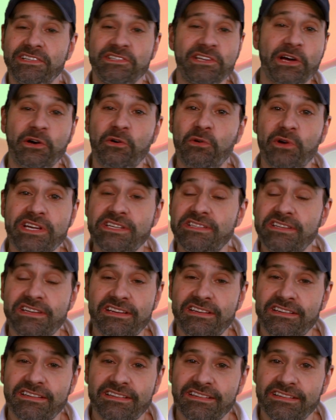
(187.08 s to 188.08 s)
Isn't that
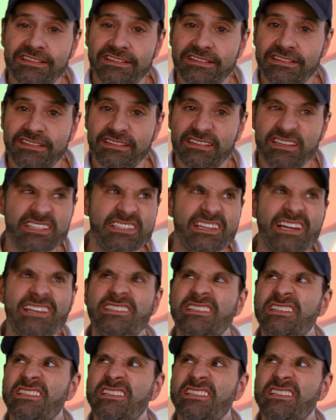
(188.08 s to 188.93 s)
crazy? Isn't that